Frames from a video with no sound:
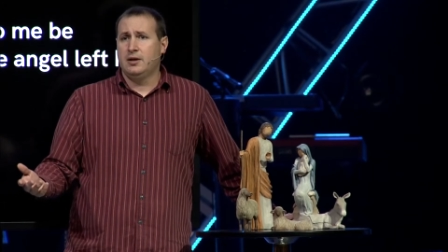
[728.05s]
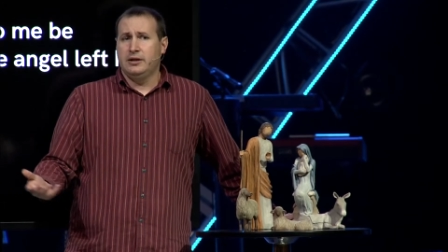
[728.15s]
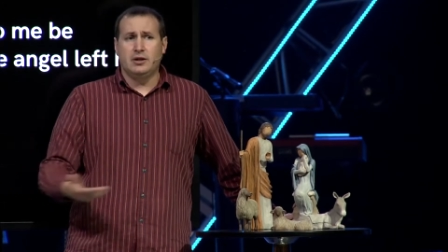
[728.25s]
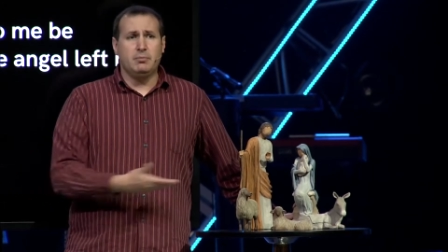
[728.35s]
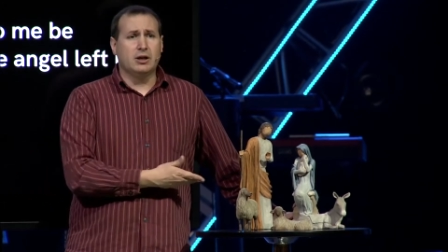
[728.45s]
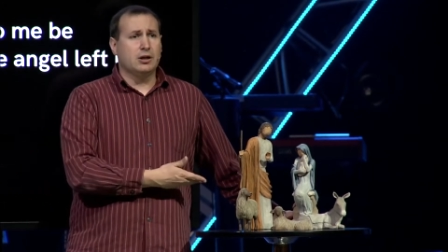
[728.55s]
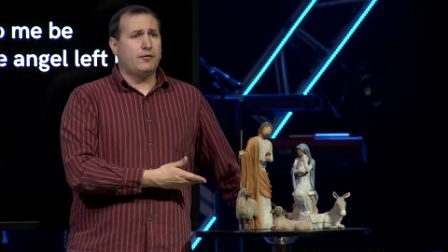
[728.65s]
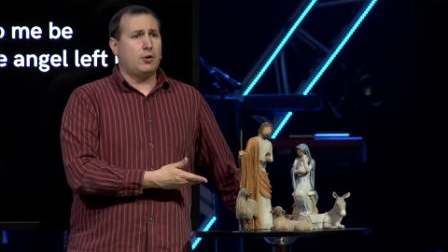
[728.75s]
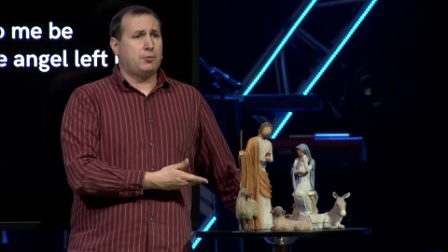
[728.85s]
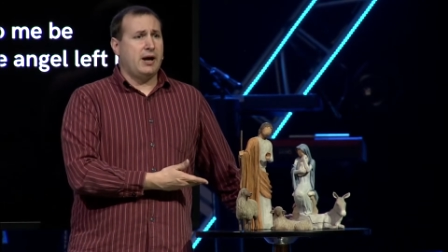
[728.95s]
In the middle of
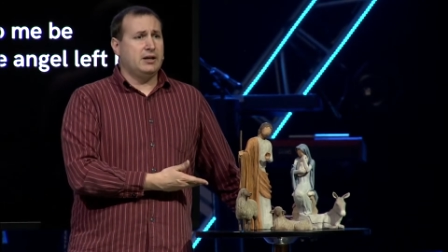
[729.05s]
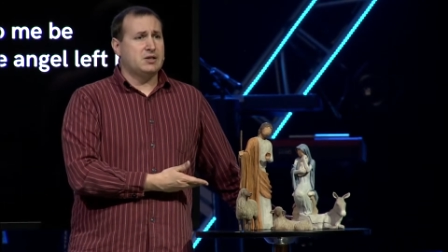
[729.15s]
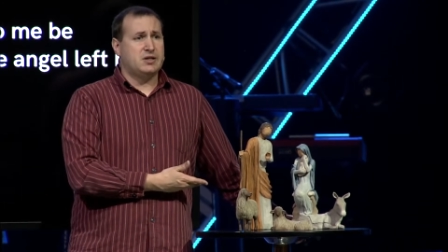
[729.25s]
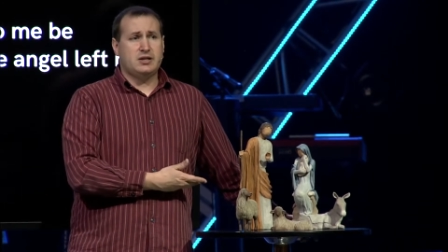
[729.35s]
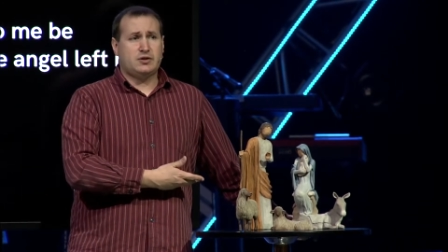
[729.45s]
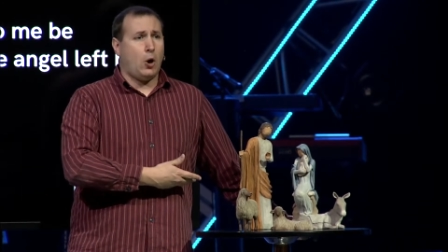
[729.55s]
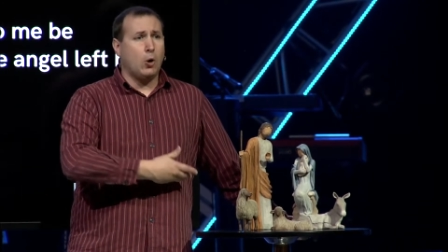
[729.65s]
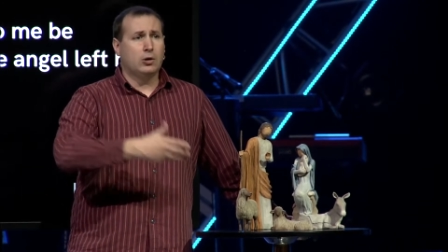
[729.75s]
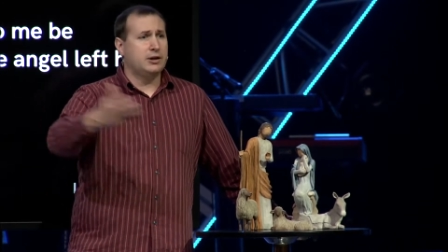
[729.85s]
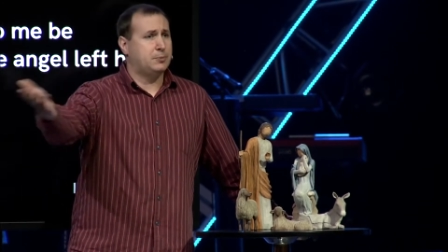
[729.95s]
her pregnancy,
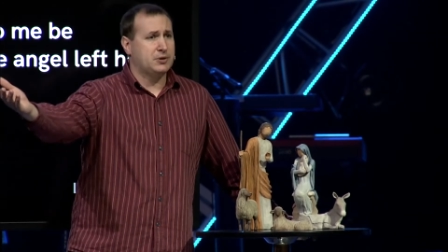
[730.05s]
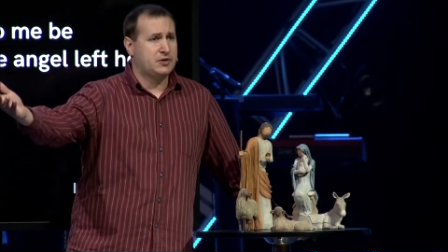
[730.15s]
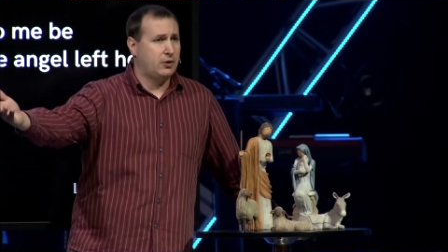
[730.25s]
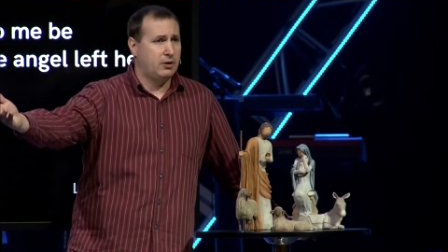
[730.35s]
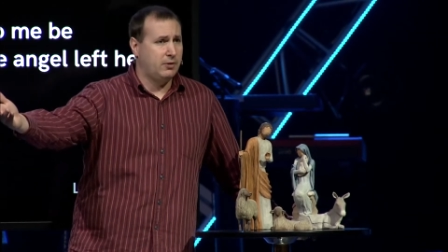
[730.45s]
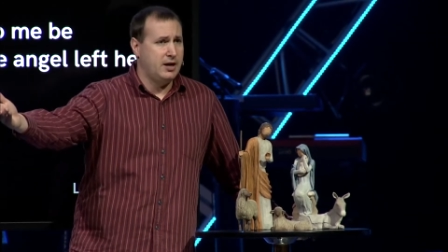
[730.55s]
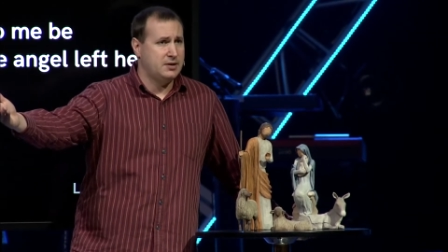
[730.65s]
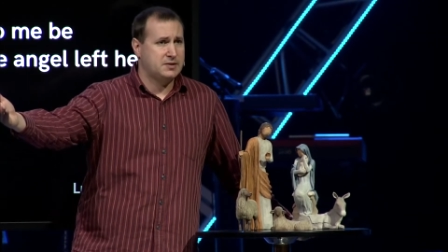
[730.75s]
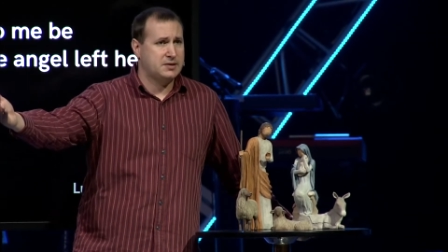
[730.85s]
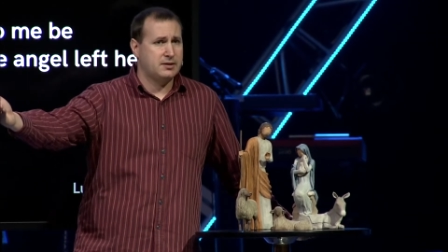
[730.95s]
totally puts her at
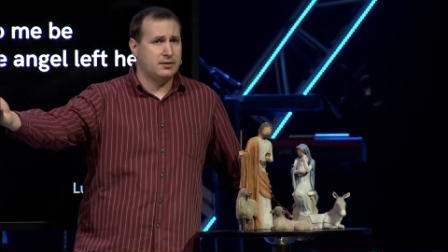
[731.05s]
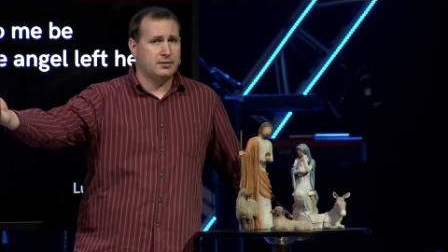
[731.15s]
risk.